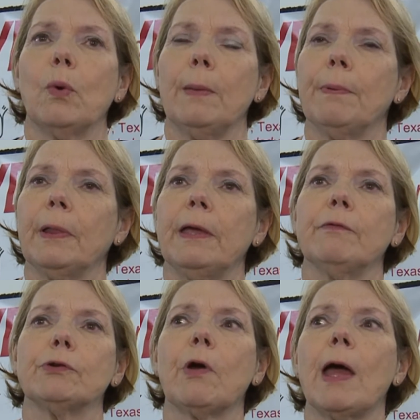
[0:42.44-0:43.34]
We
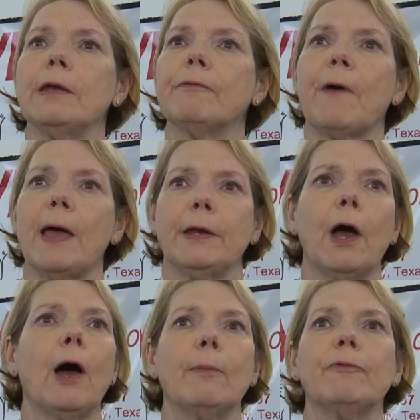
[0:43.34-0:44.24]
believe in trying to
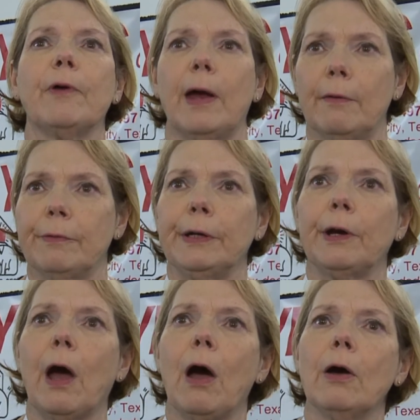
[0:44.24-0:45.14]
find a home for
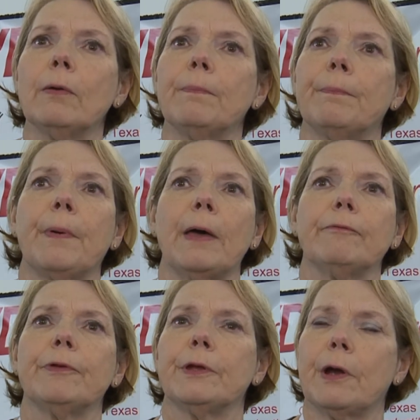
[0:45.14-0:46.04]
every dog,
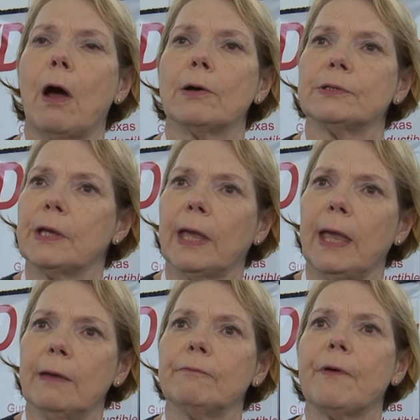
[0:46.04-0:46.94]
but for the dogs that
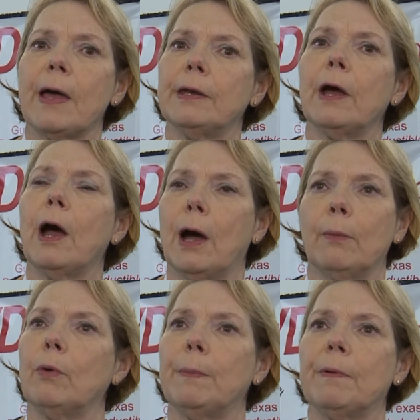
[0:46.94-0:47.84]
can't find a
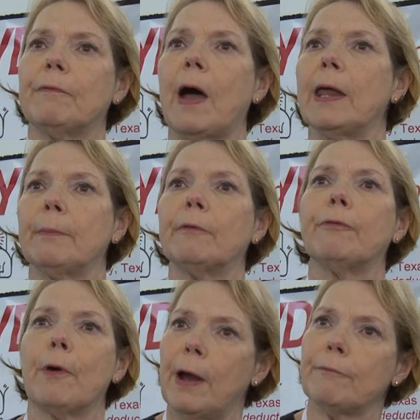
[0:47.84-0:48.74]
home, we provide them
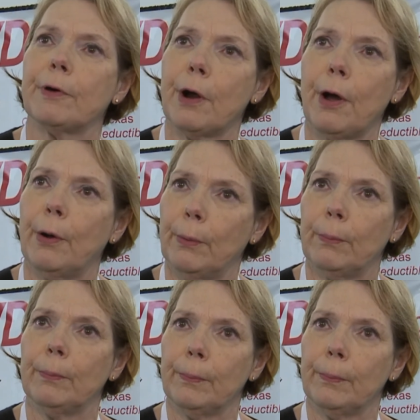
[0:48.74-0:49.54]
a forever home.